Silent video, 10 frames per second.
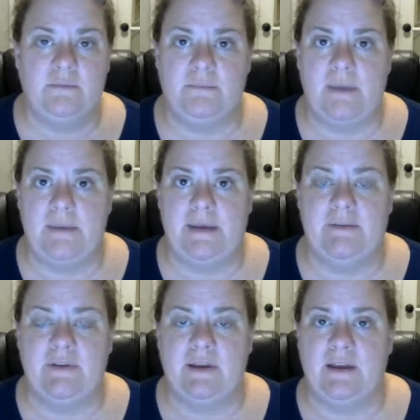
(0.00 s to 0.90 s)
maybe
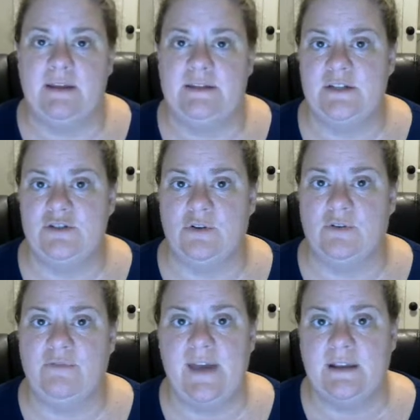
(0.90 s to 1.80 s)
giving additional
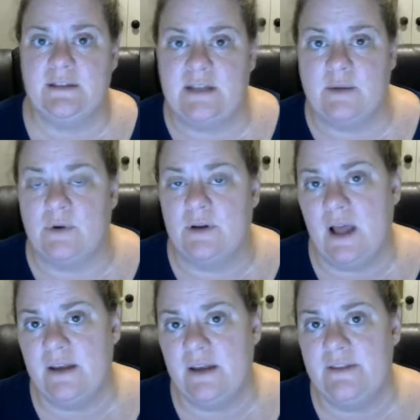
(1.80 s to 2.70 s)
facts that were
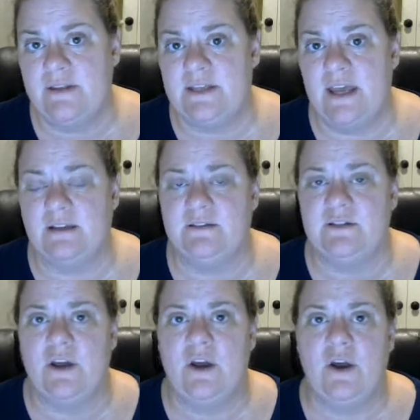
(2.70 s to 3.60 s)
not in the text,